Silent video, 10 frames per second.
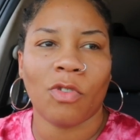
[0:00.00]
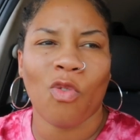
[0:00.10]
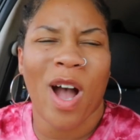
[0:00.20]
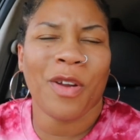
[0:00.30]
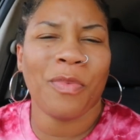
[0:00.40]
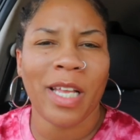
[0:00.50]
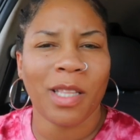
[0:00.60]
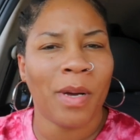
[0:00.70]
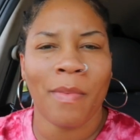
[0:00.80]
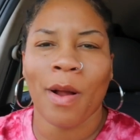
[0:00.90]
why do we have
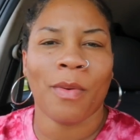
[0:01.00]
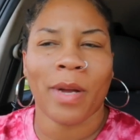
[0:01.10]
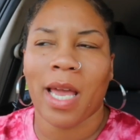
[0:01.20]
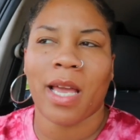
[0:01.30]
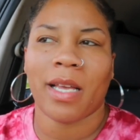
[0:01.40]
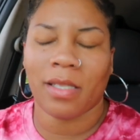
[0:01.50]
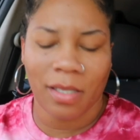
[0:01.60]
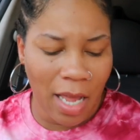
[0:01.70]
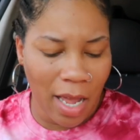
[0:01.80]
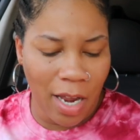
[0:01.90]
to pump our own gas?
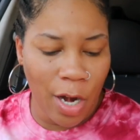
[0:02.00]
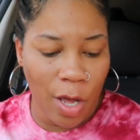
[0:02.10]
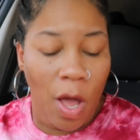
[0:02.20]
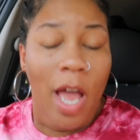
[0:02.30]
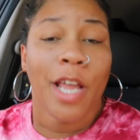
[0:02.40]
Like, no.